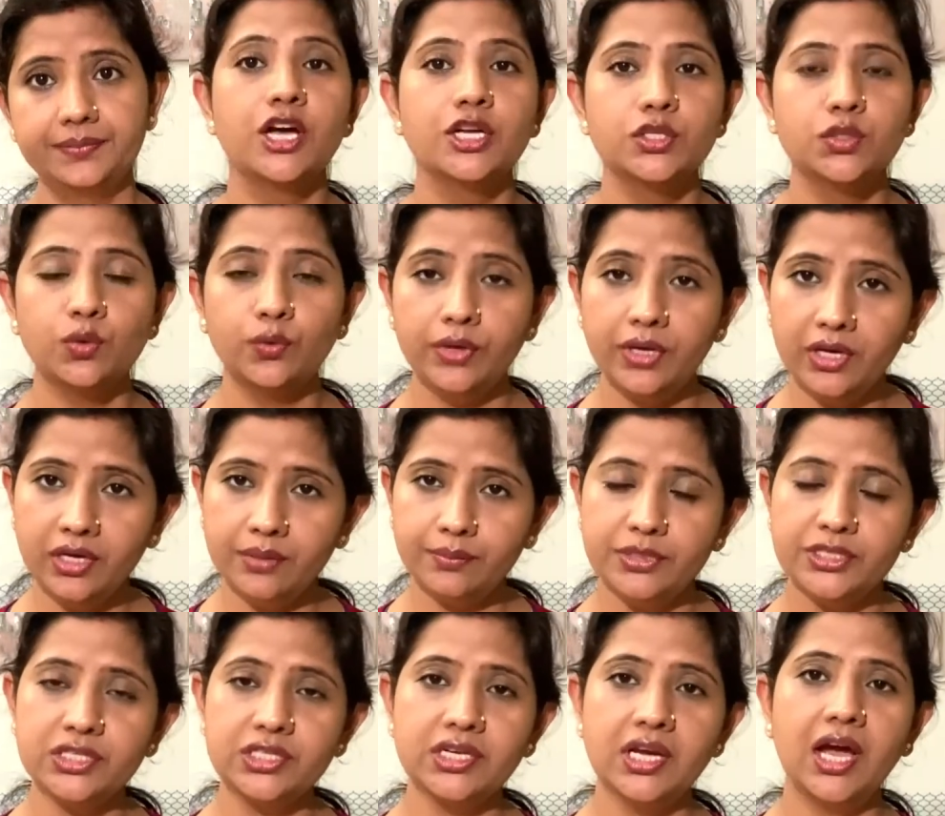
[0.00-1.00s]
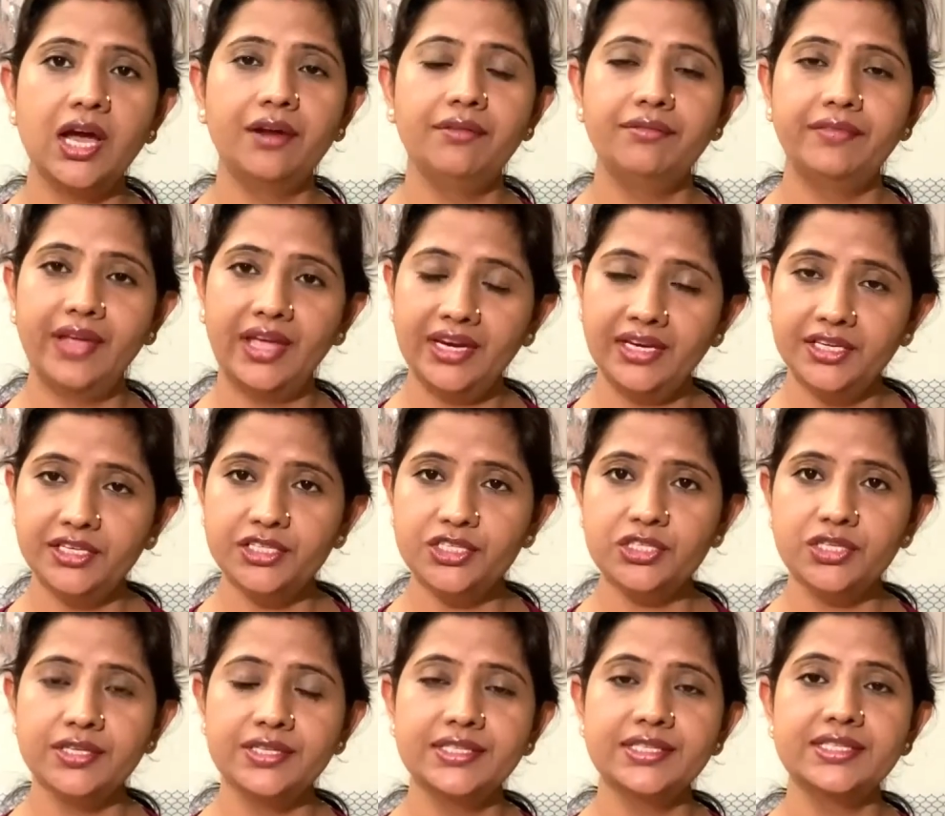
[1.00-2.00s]
Surya Namaskar
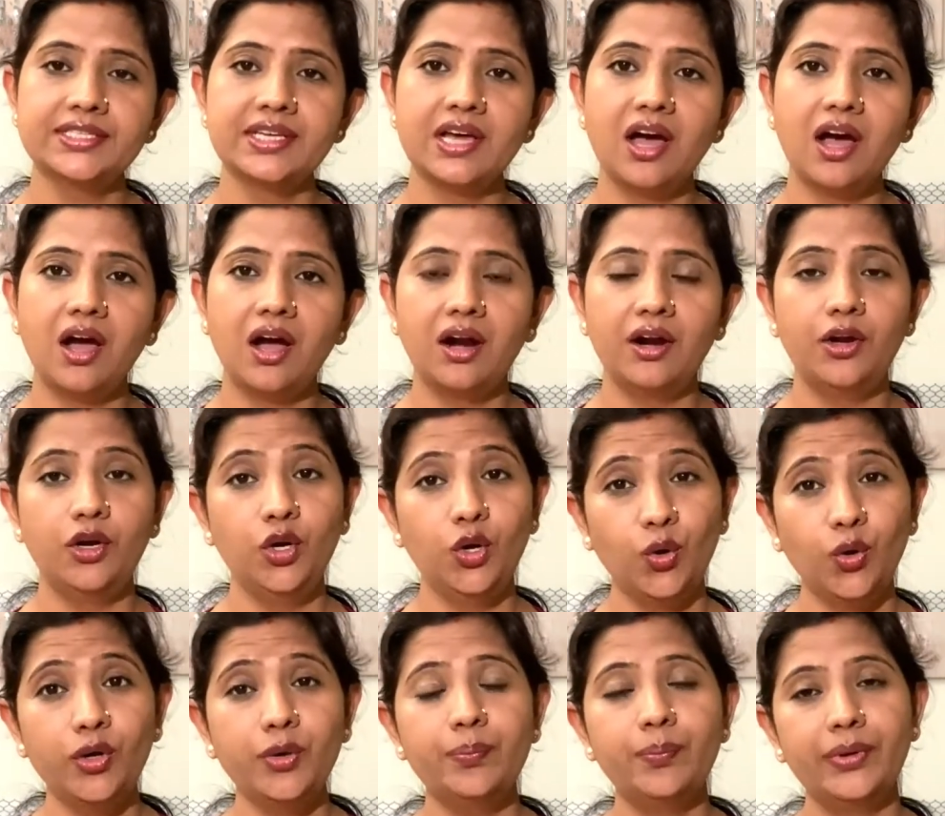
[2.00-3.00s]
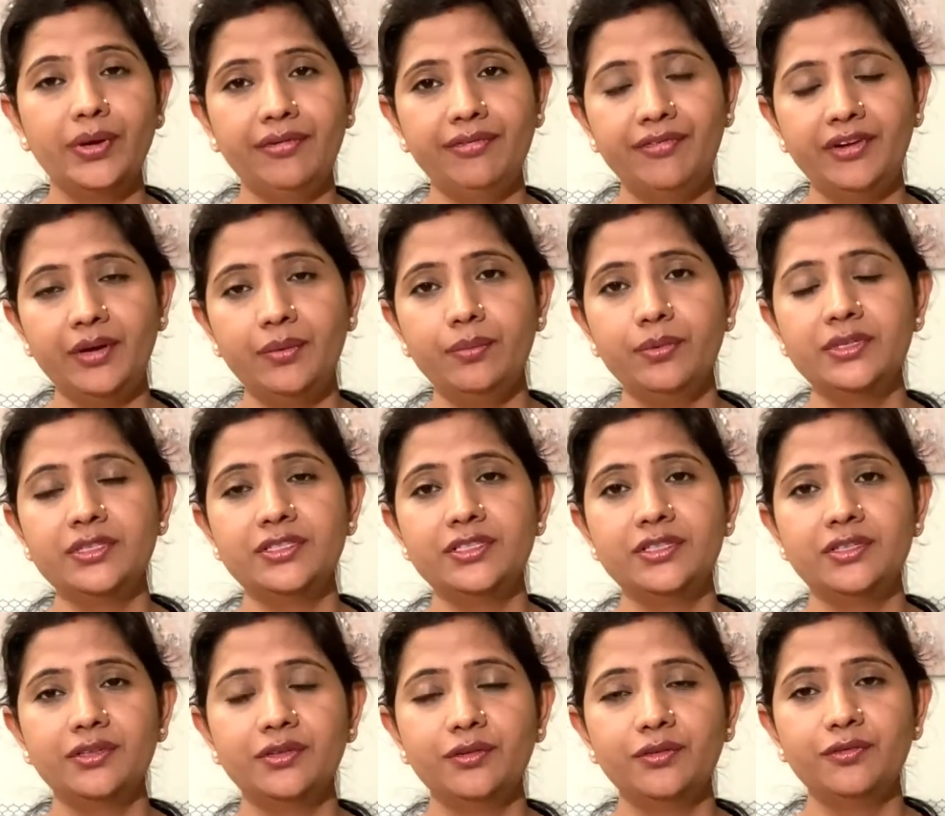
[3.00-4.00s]
variations are not preferable
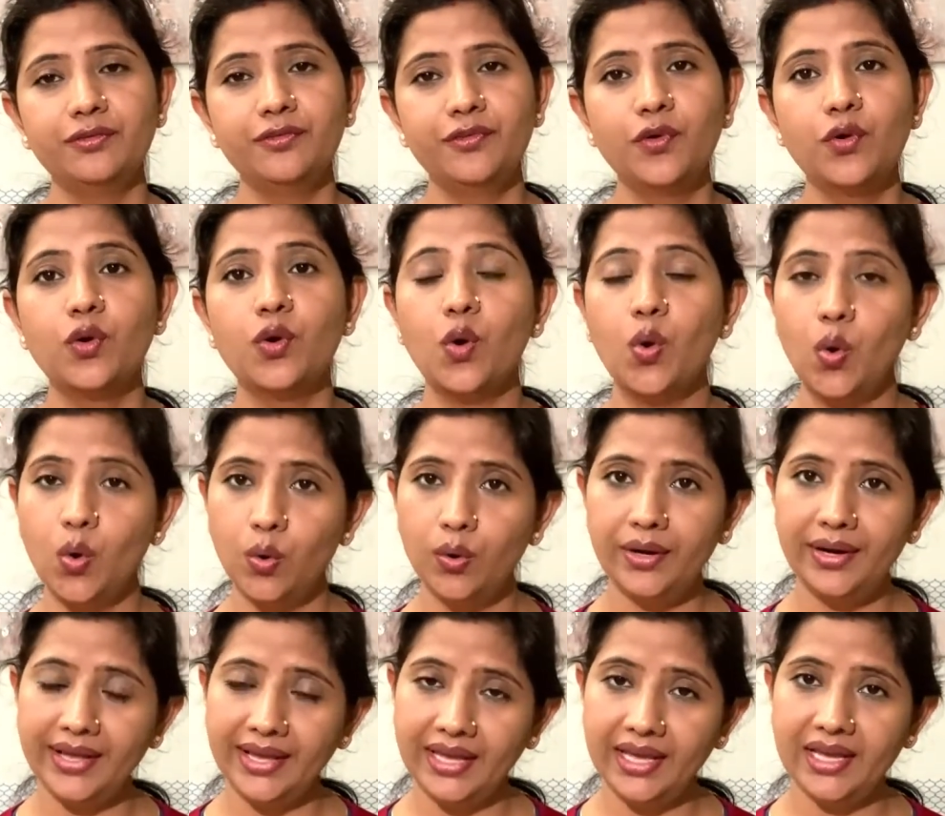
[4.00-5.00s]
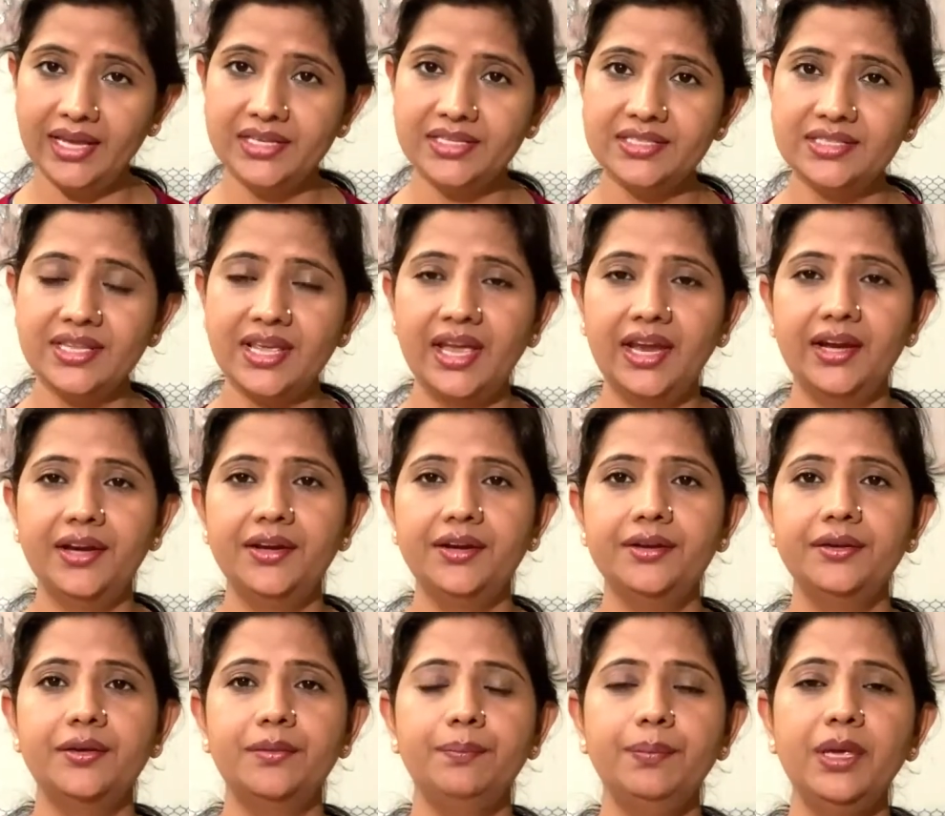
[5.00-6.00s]
for old age
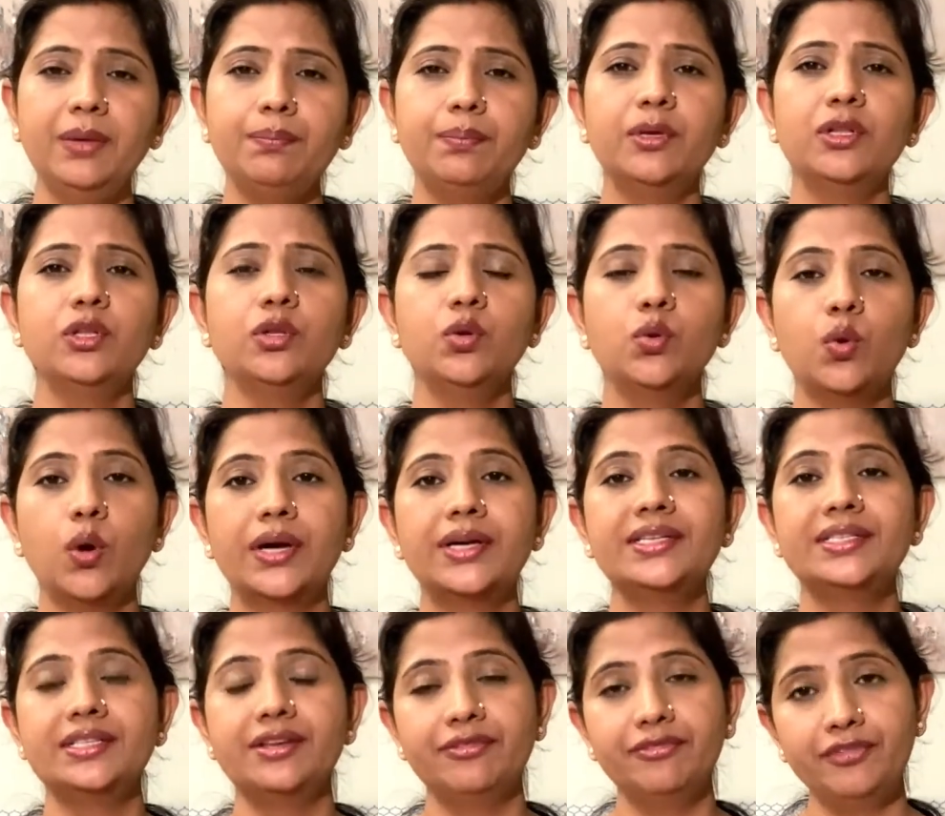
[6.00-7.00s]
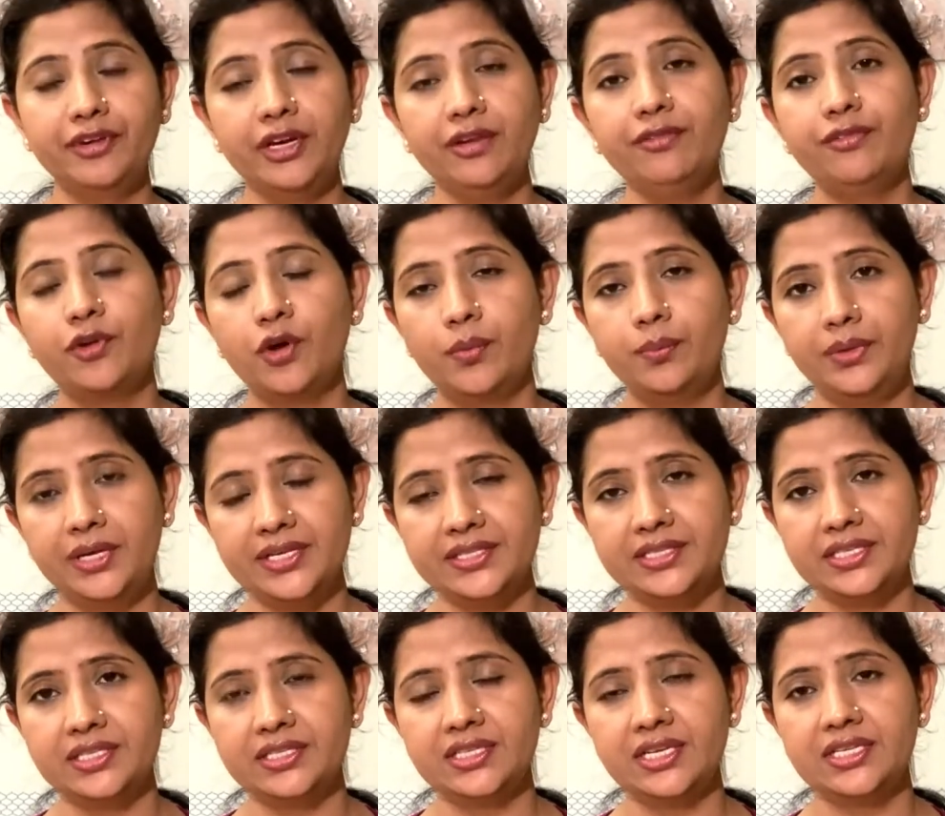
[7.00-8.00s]
and people who are suffering from
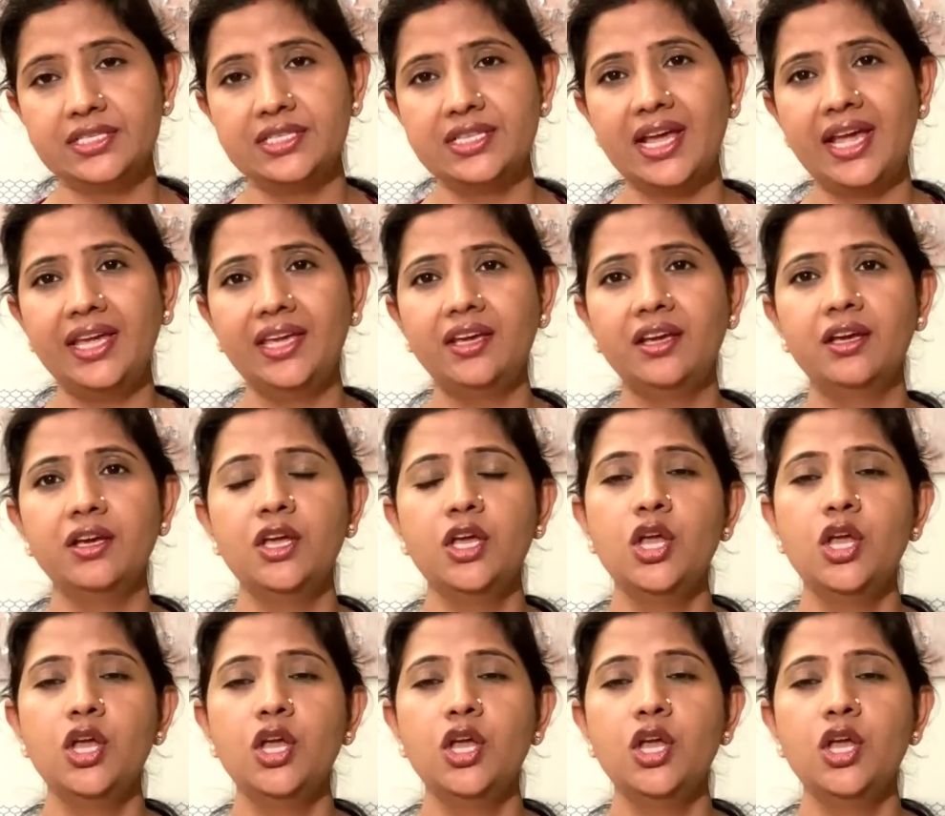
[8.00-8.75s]
diseases like